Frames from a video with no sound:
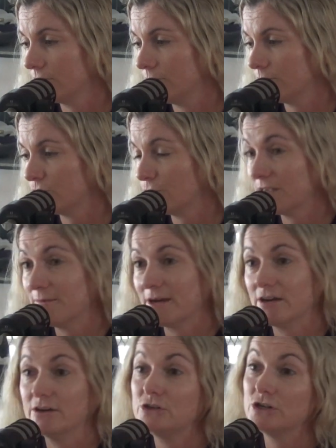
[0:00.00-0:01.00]
talking
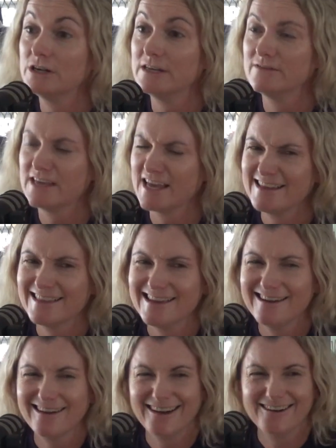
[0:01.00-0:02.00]
about her journey of getting there,
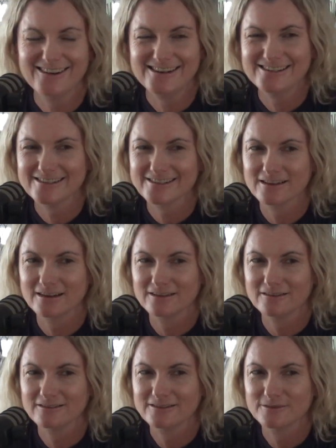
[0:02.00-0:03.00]
and I just kind of
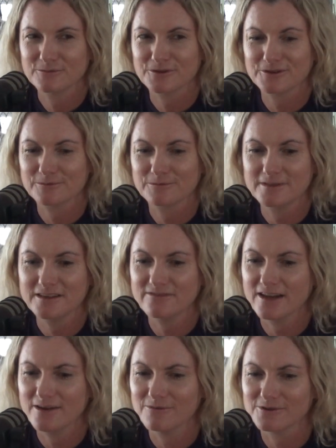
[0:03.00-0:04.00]
looked at what the
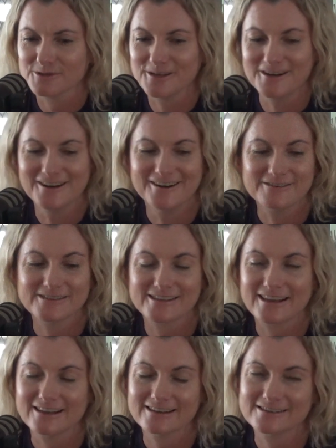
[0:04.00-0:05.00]
event was, and I was
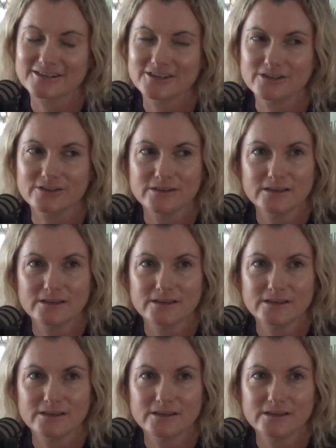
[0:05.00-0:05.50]
like, so